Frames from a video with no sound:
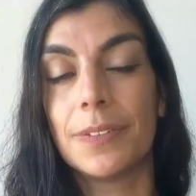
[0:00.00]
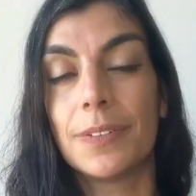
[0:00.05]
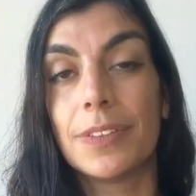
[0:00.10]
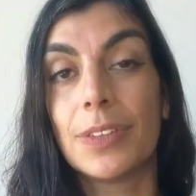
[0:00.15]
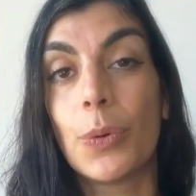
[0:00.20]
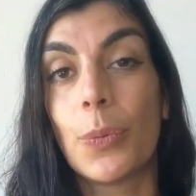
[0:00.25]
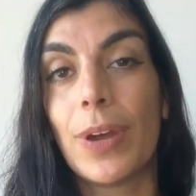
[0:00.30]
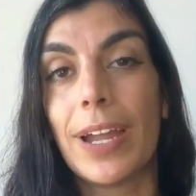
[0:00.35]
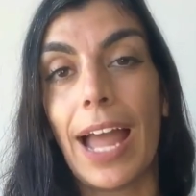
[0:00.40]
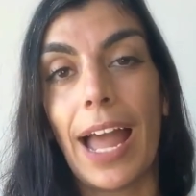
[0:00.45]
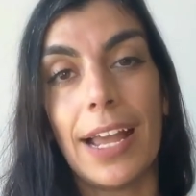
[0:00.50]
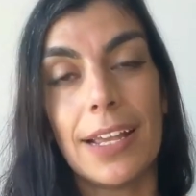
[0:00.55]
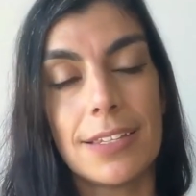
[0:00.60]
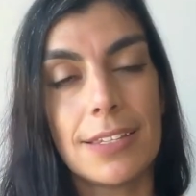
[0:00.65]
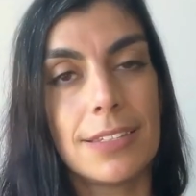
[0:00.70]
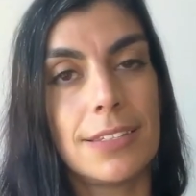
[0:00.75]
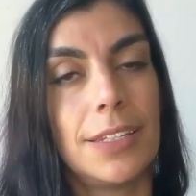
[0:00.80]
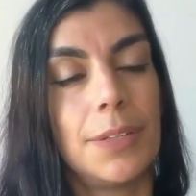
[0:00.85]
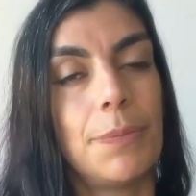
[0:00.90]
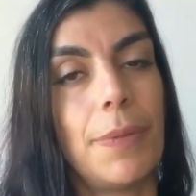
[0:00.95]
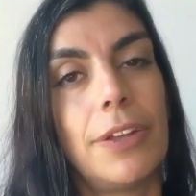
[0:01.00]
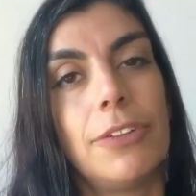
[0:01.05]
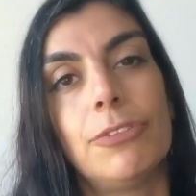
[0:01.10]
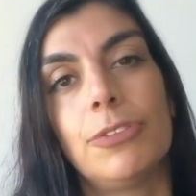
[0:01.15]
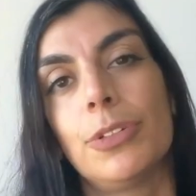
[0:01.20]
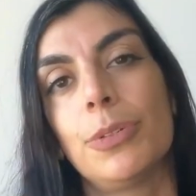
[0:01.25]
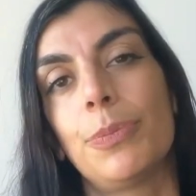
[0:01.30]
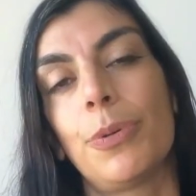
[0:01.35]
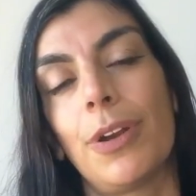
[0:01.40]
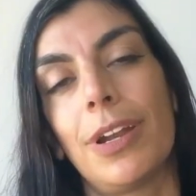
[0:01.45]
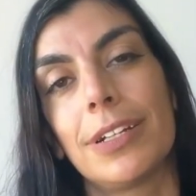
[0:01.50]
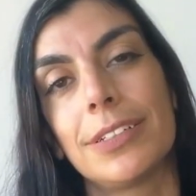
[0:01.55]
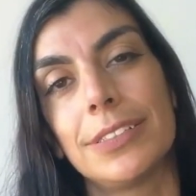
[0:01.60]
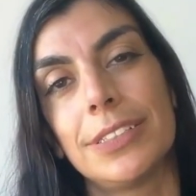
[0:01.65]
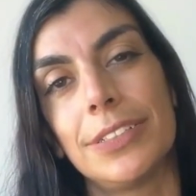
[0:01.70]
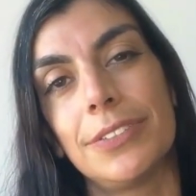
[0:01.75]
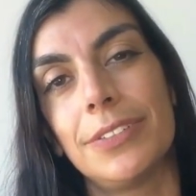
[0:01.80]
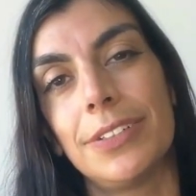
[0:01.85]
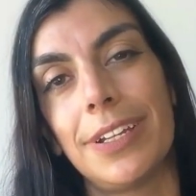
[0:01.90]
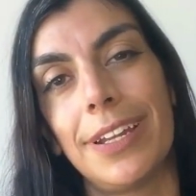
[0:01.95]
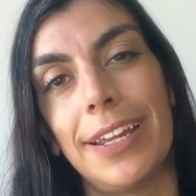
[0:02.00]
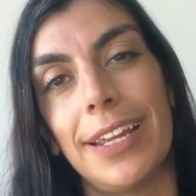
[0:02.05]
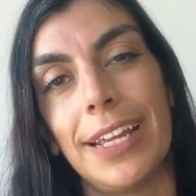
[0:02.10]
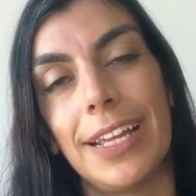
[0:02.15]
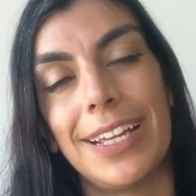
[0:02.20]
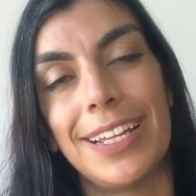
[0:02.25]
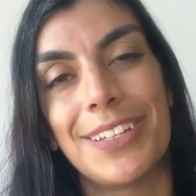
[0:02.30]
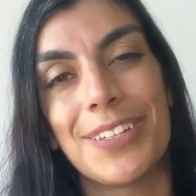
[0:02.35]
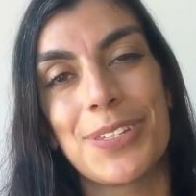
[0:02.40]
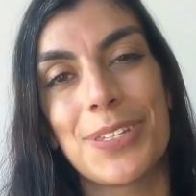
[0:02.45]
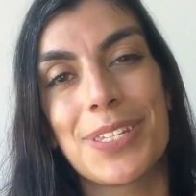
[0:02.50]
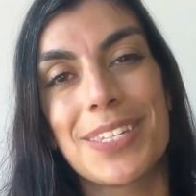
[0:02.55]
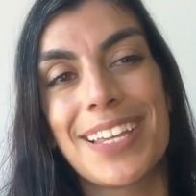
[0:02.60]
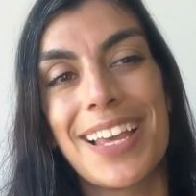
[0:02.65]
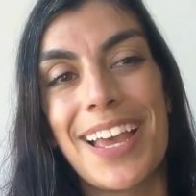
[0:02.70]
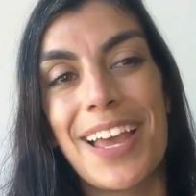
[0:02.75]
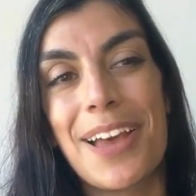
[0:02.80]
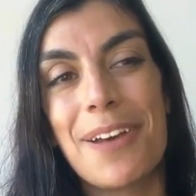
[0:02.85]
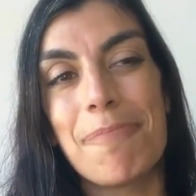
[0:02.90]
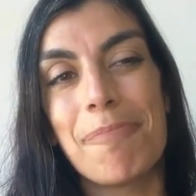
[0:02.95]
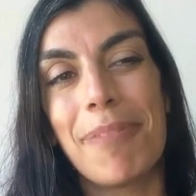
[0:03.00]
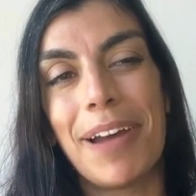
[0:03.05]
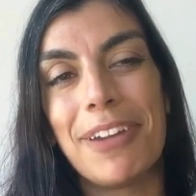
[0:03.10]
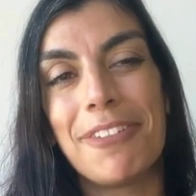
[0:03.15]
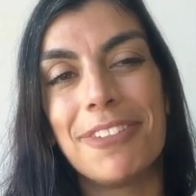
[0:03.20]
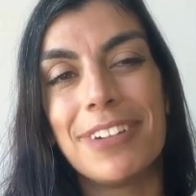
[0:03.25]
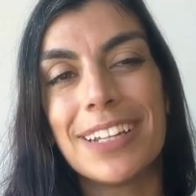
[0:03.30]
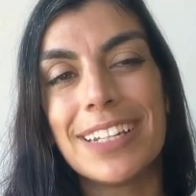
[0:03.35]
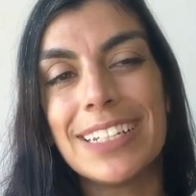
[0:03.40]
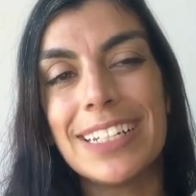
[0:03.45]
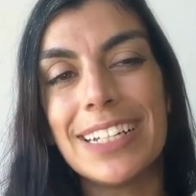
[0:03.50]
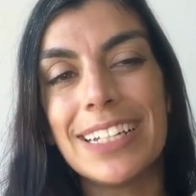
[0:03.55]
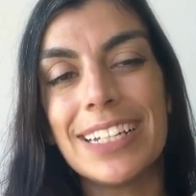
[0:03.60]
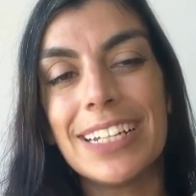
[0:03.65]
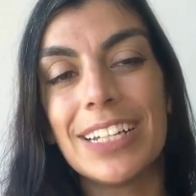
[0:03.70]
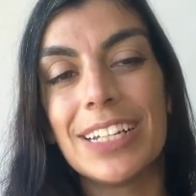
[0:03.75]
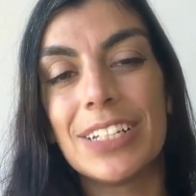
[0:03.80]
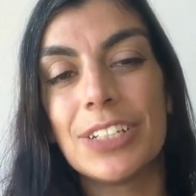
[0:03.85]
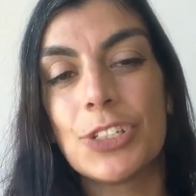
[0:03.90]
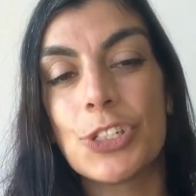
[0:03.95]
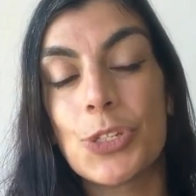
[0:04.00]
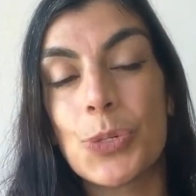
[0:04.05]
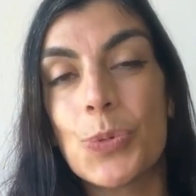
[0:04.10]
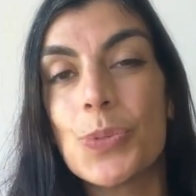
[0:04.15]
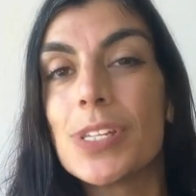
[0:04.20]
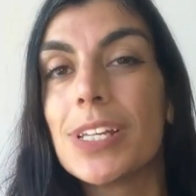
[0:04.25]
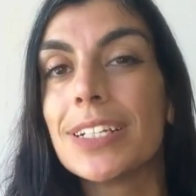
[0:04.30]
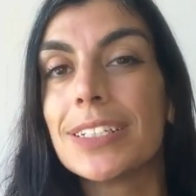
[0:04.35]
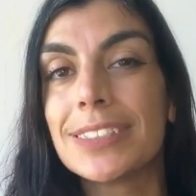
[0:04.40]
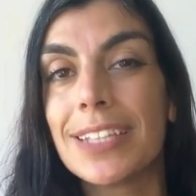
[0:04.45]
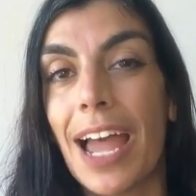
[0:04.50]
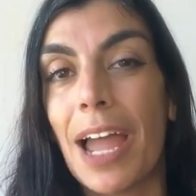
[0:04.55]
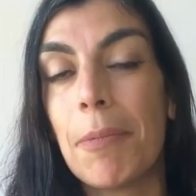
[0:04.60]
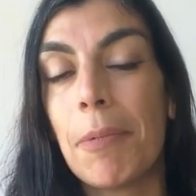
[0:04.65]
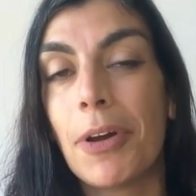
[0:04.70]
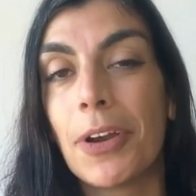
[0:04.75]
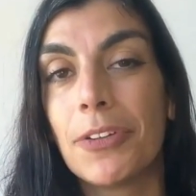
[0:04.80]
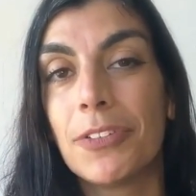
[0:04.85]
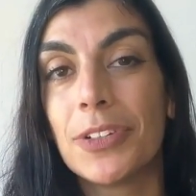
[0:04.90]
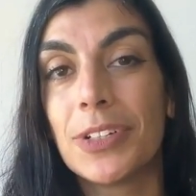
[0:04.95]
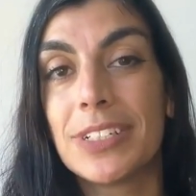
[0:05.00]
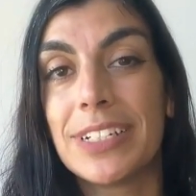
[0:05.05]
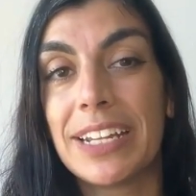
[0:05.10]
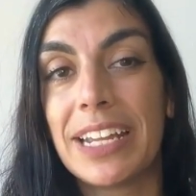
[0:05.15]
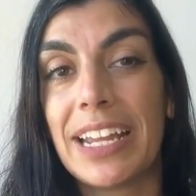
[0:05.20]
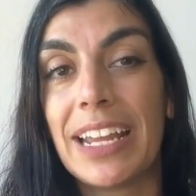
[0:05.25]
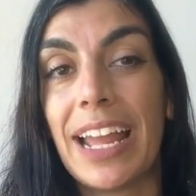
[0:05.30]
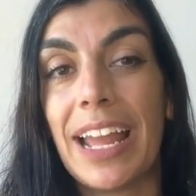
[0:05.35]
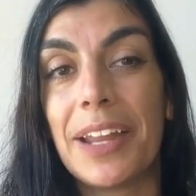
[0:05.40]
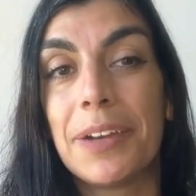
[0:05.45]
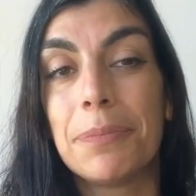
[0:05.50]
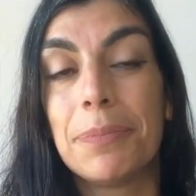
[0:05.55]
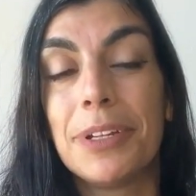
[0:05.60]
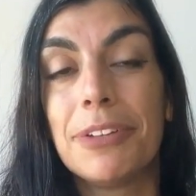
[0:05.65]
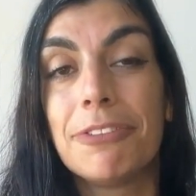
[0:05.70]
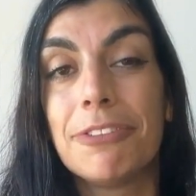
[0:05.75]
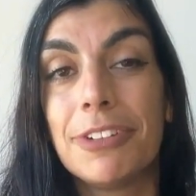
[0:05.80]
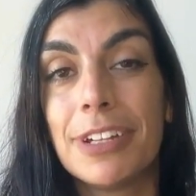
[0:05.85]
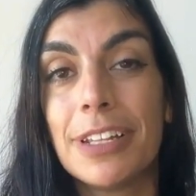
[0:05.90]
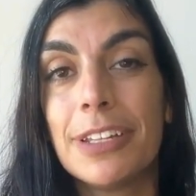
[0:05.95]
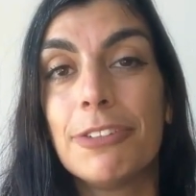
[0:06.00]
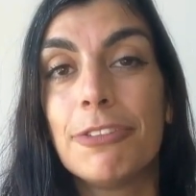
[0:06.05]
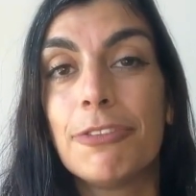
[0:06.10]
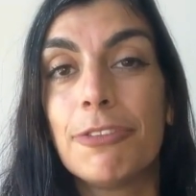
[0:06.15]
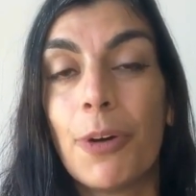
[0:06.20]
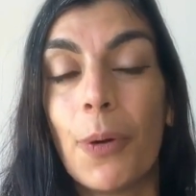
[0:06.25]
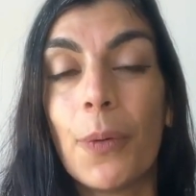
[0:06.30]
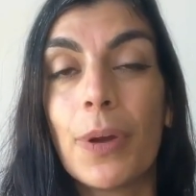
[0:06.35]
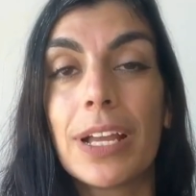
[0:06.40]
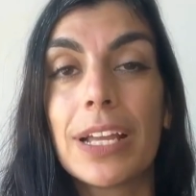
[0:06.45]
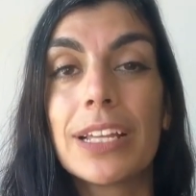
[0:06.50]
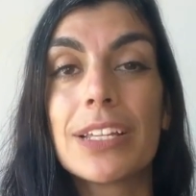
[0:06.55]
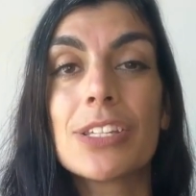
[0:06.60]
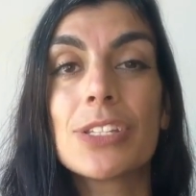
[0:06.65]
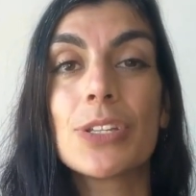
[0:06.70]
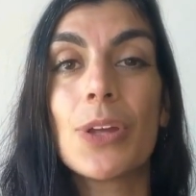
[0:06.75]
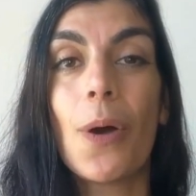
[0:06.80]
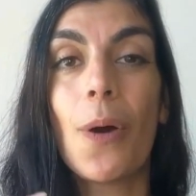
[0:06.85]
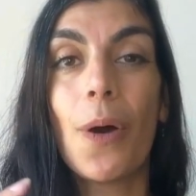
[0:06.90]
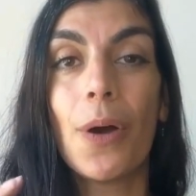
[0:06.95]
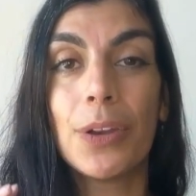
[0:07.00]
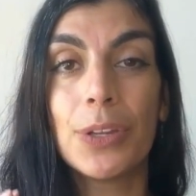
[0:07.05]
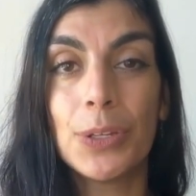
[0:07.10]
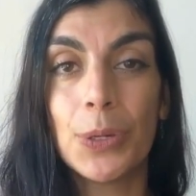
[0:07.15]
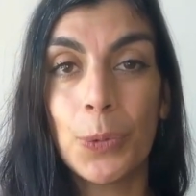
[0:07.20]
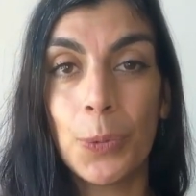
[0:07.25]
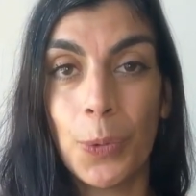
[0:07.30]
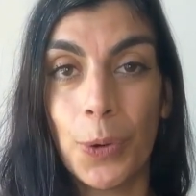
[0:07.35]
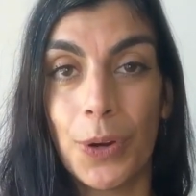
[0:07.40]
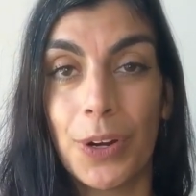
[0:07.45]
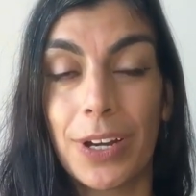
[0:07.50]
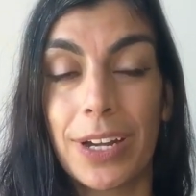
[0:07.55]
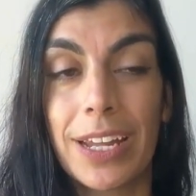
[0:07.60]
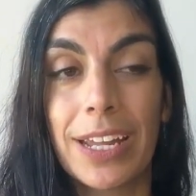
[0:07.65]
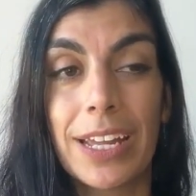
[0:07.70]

The way I see mindful productivity is by really choosing time out of your day and be really focused on your work.